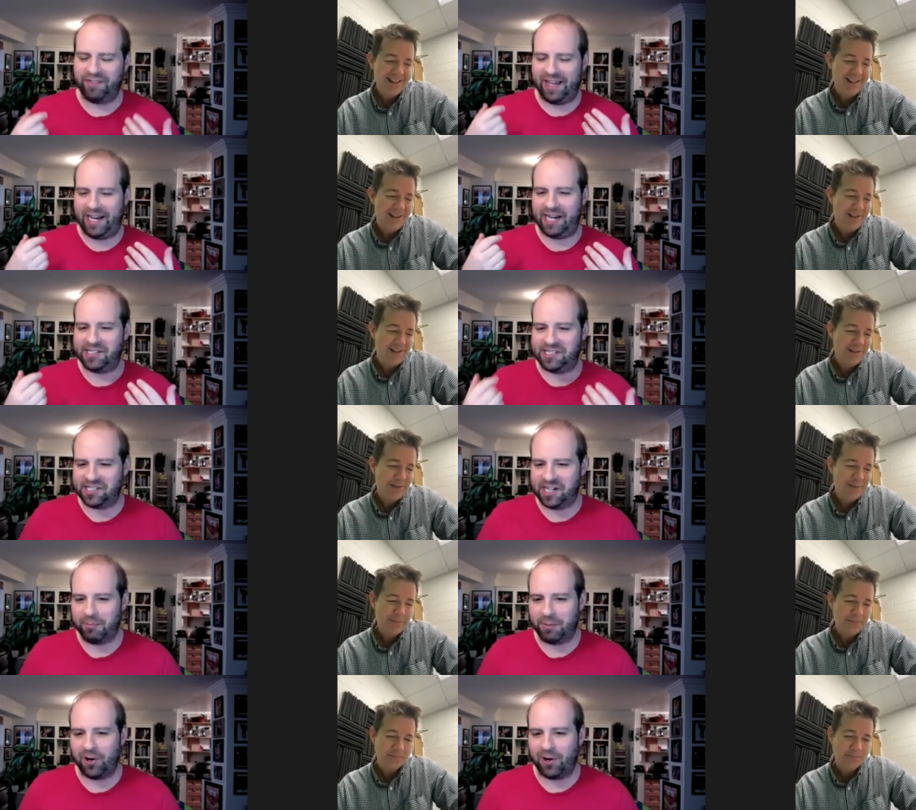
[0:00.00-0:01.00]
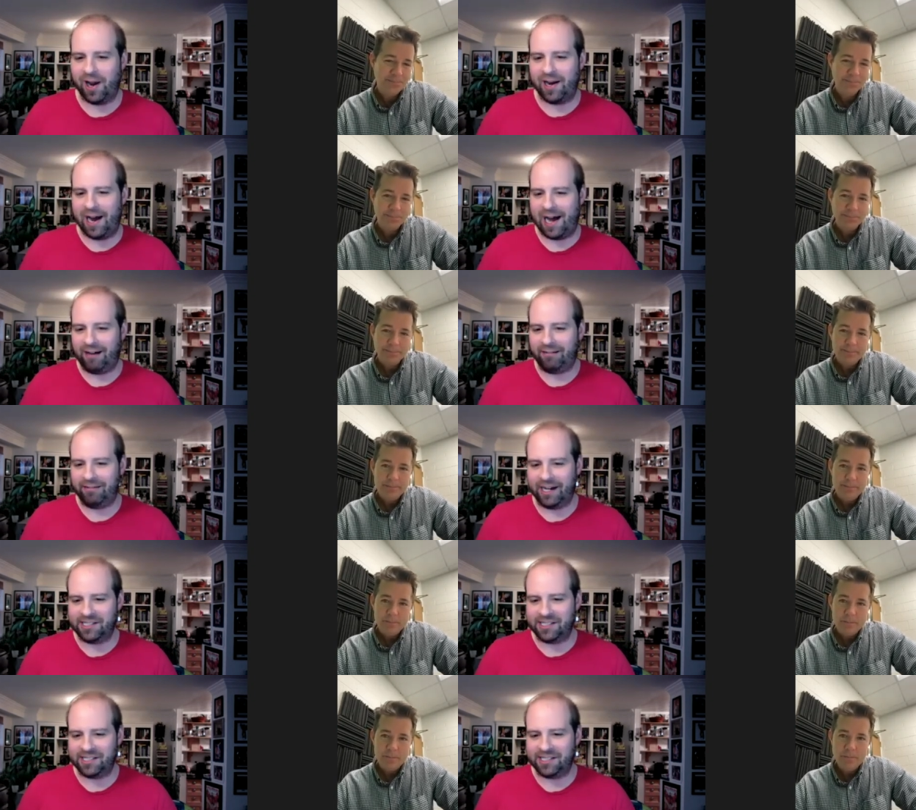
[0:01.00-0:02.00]
Speaker 1: of like a summer and
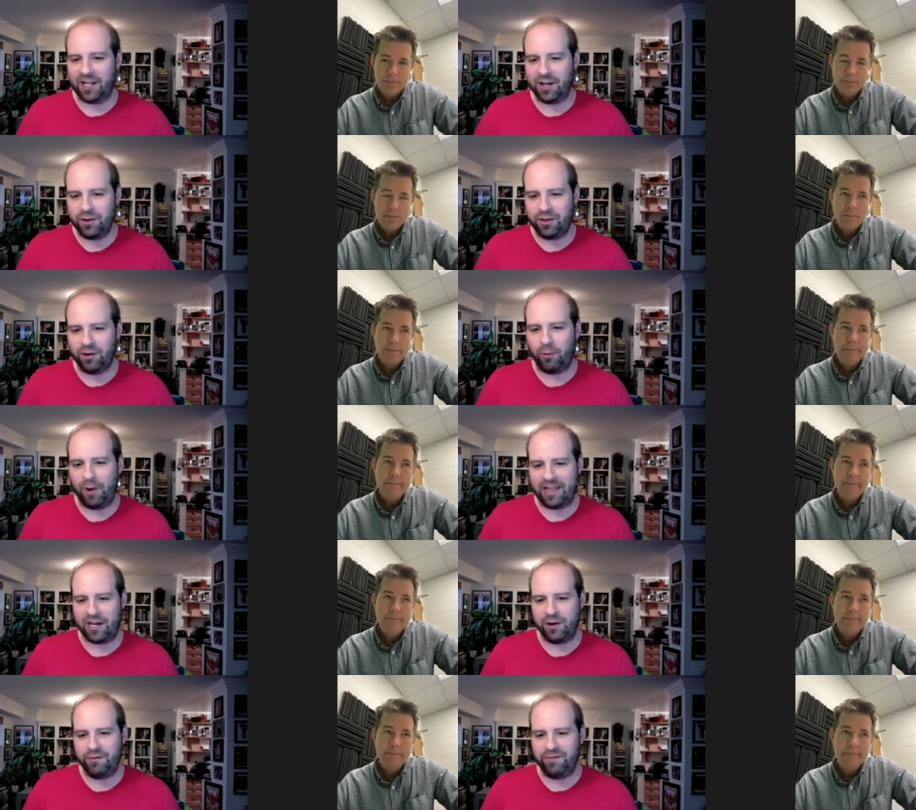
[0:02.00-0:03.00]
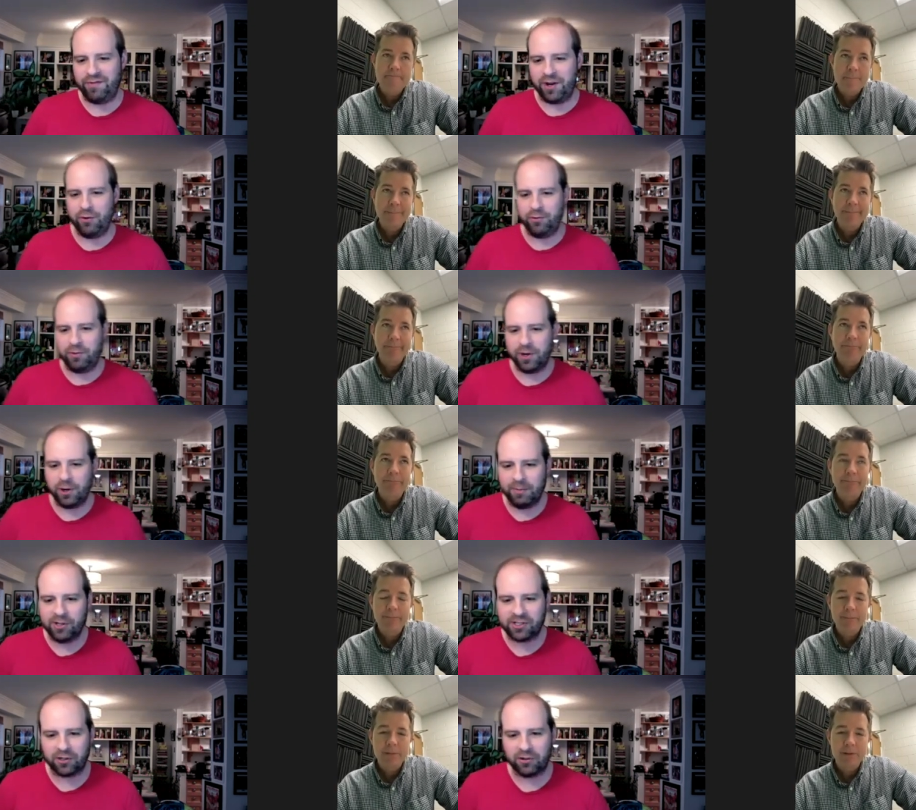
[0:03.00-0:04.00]
holidays thing, the way that you view
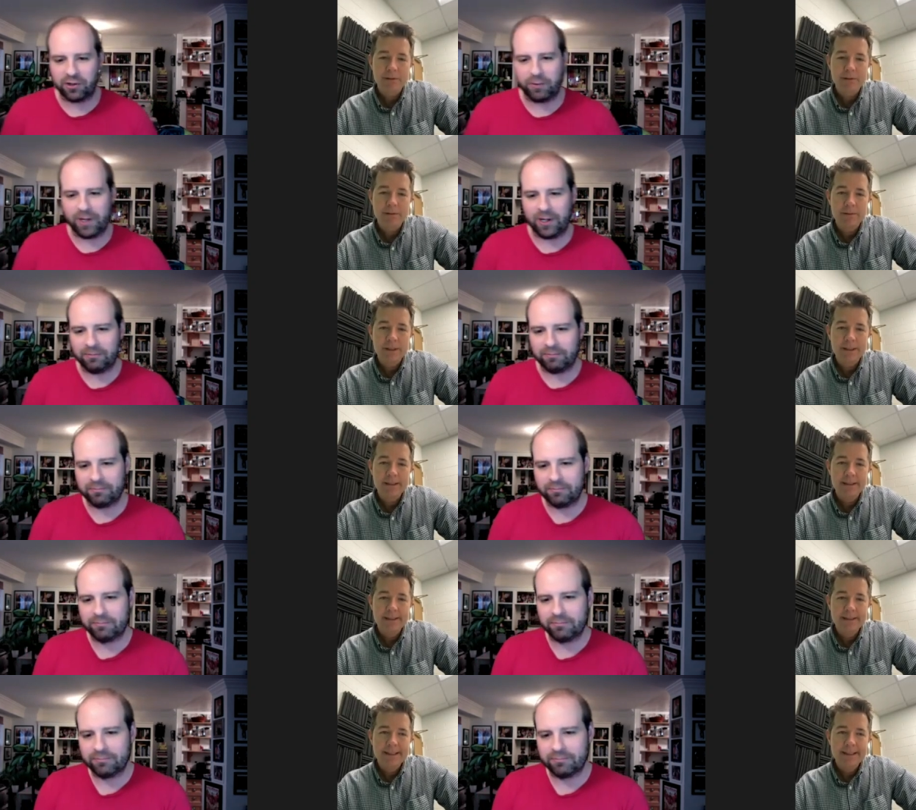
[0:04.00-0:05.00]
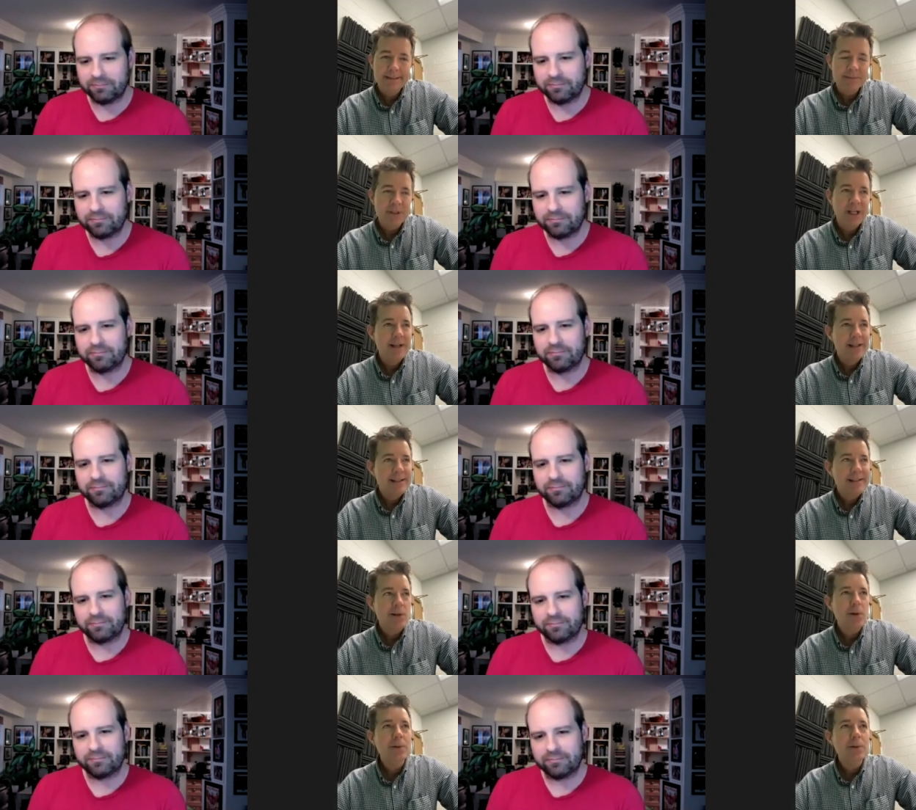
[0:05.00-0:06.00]
your musical career?
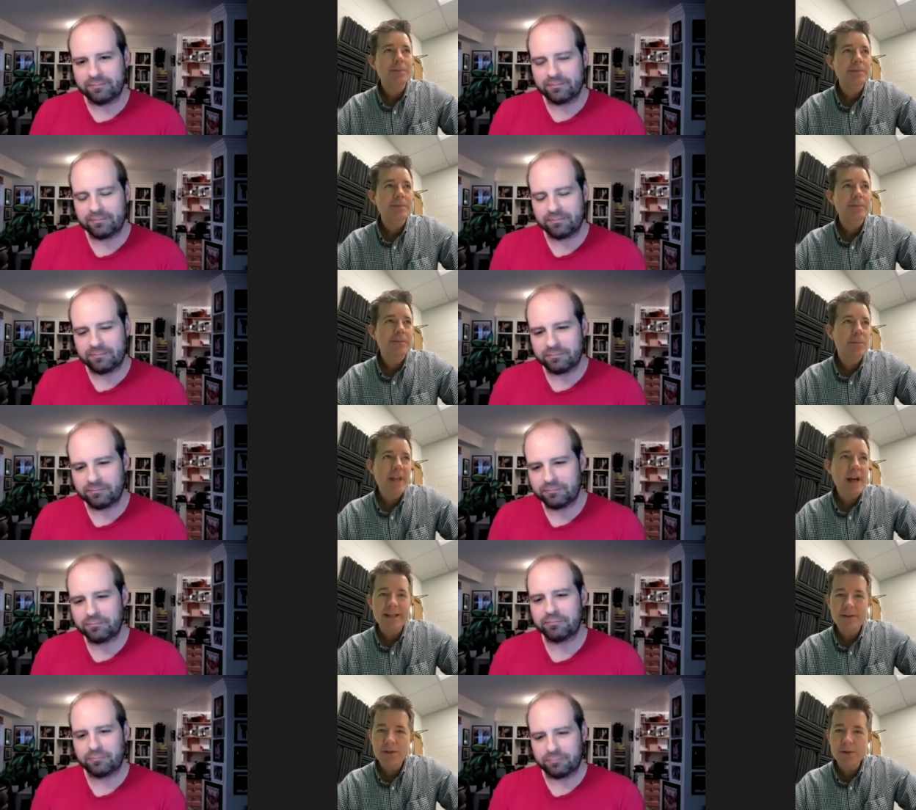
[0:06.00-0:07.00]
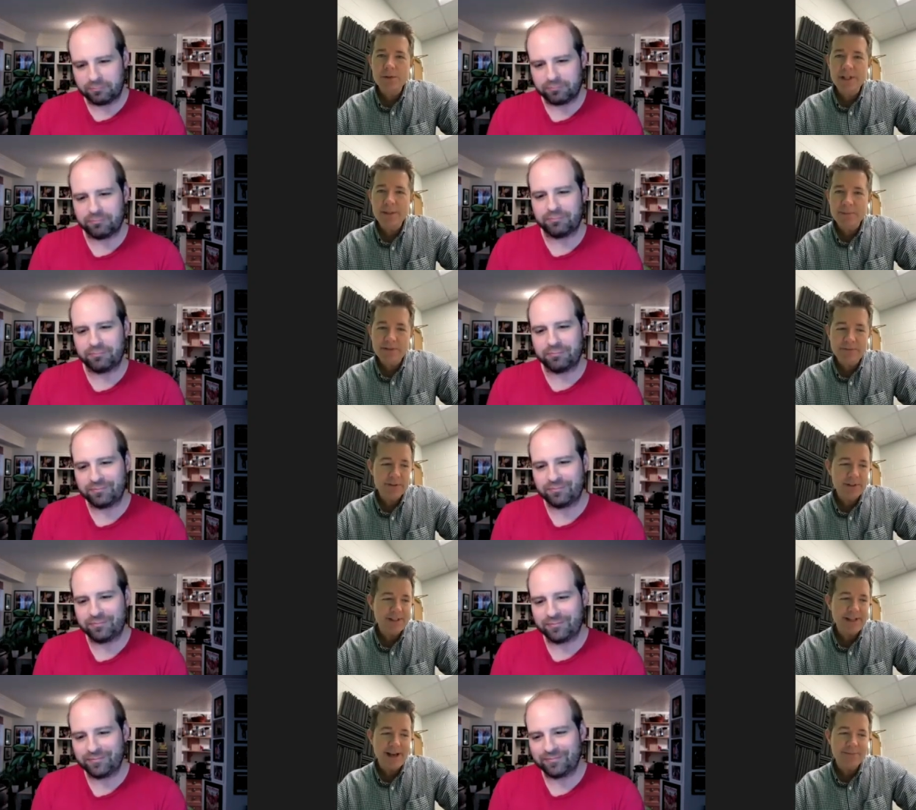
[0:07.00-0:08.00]
Speaker 2: so without getting too deeply
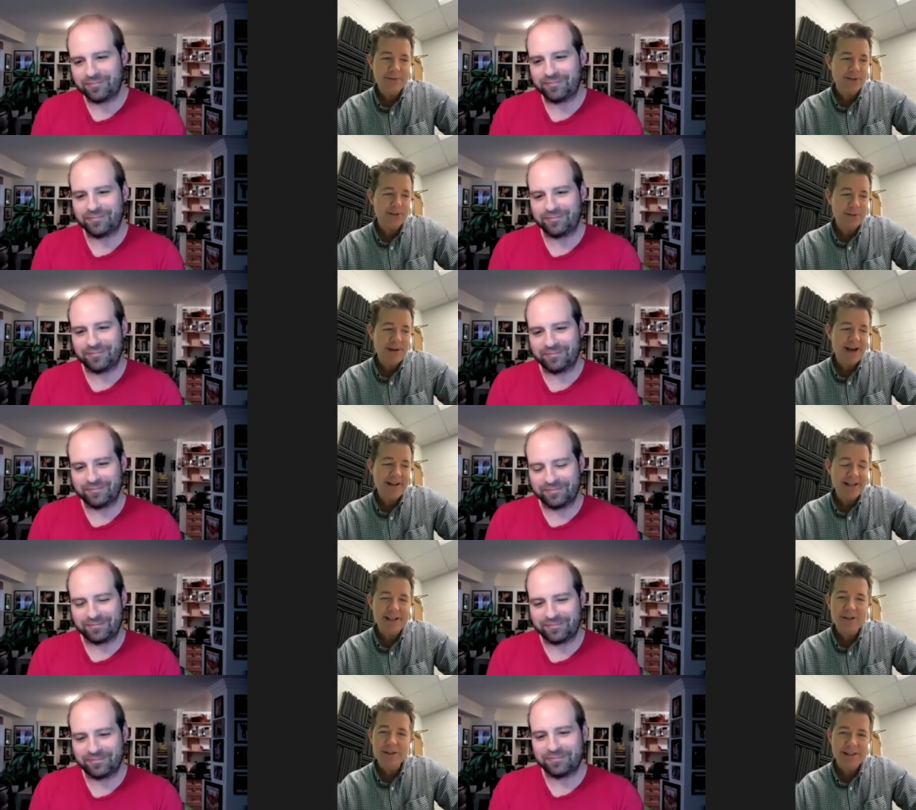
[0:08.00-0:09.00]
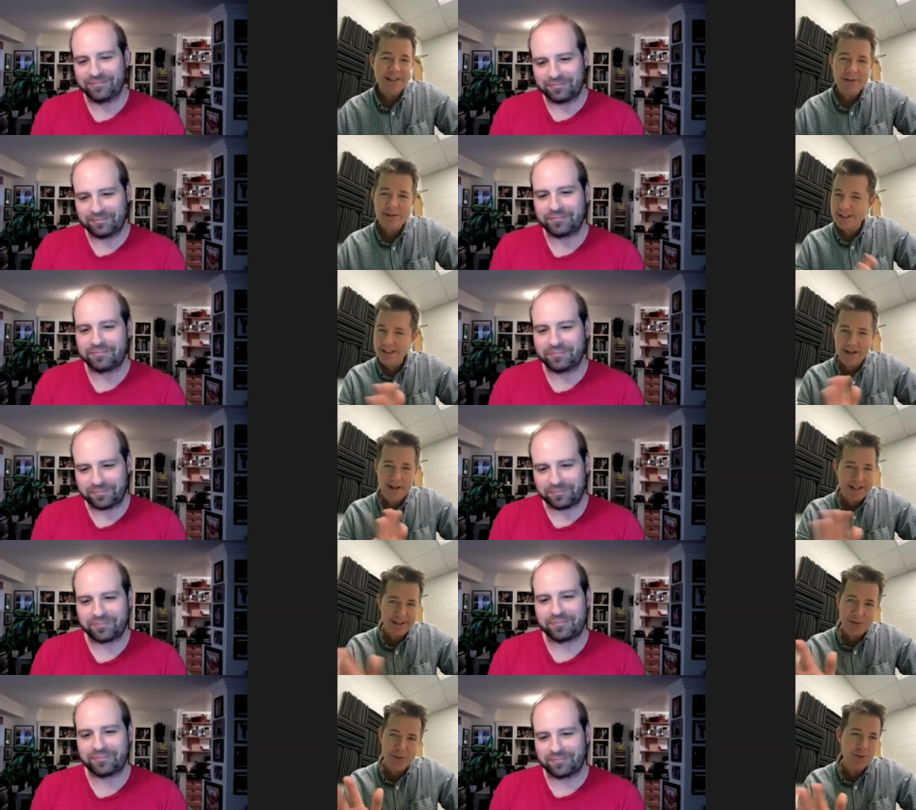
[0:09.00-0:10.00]
philosophical about it here's here's the
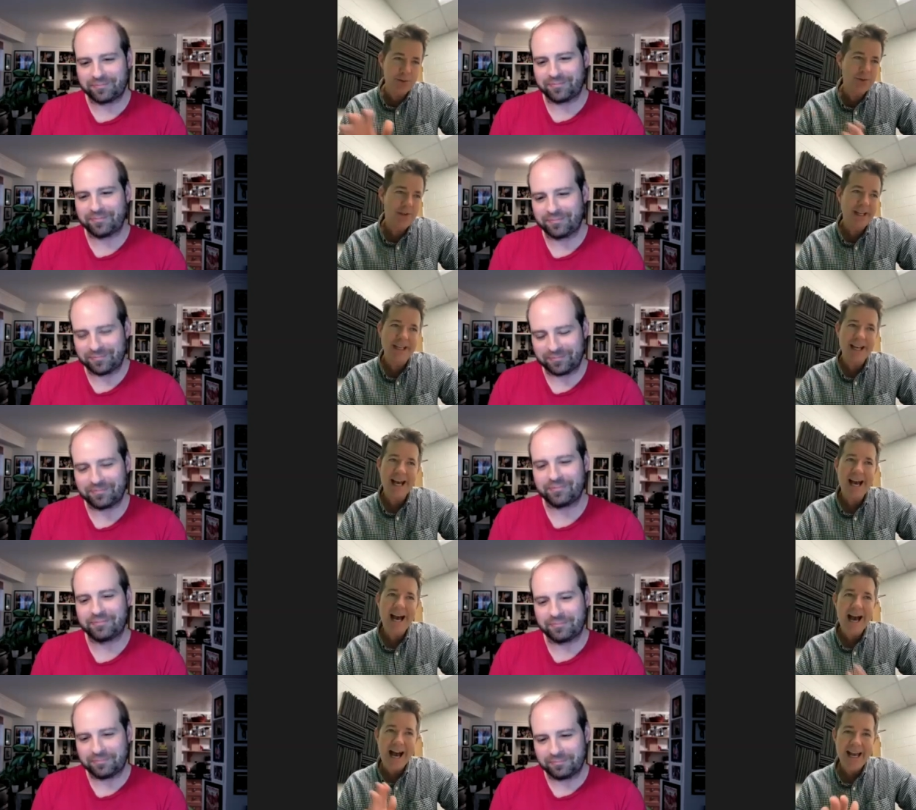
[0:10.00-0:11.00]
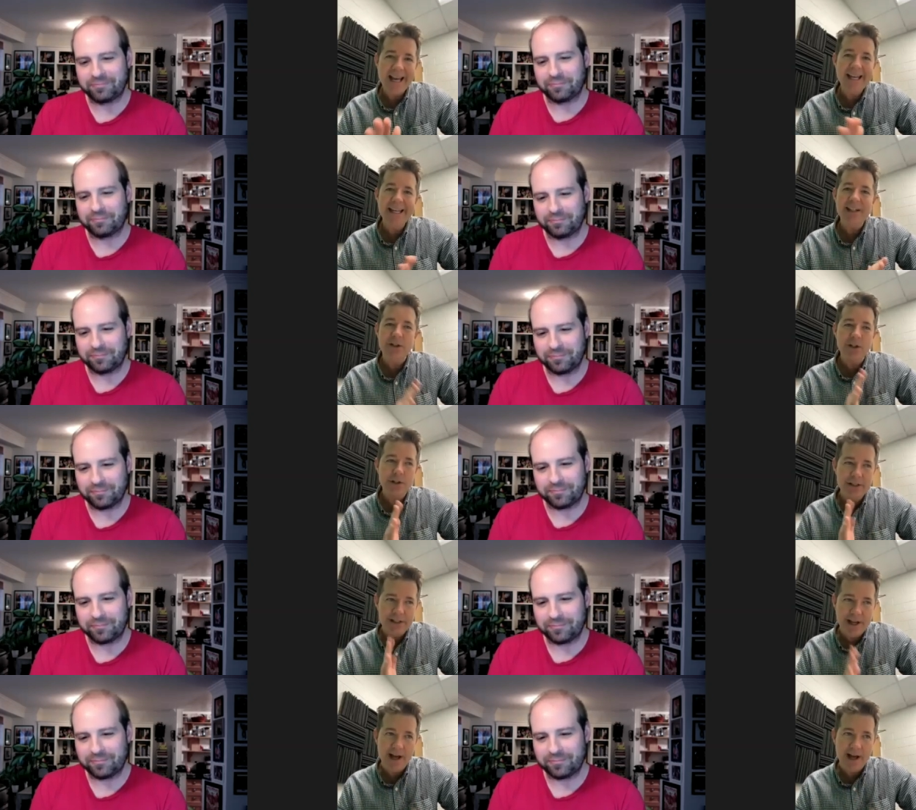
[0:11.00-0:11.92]
honest truth like i could